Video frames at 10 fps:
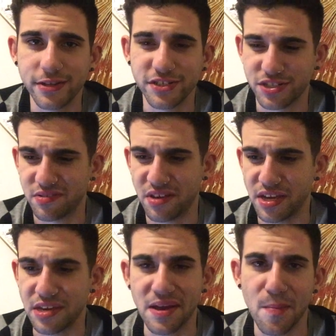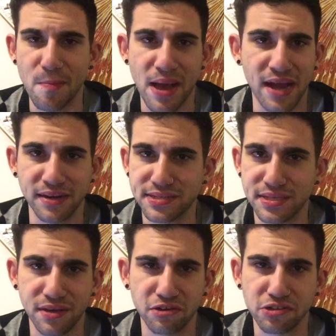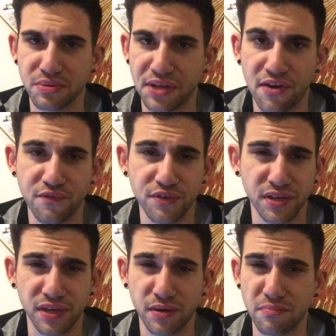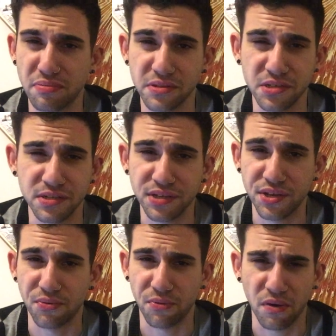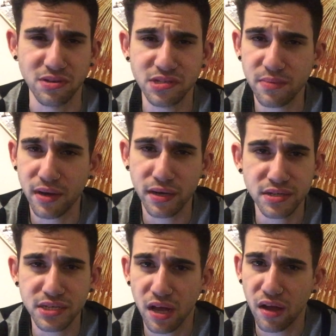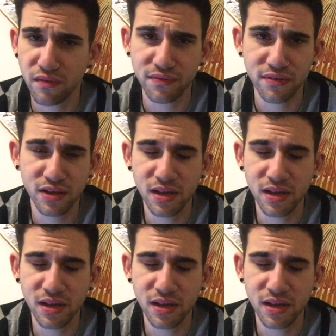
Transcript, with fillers: and just eat a bag of Skittles without feeling completely gross about yourself,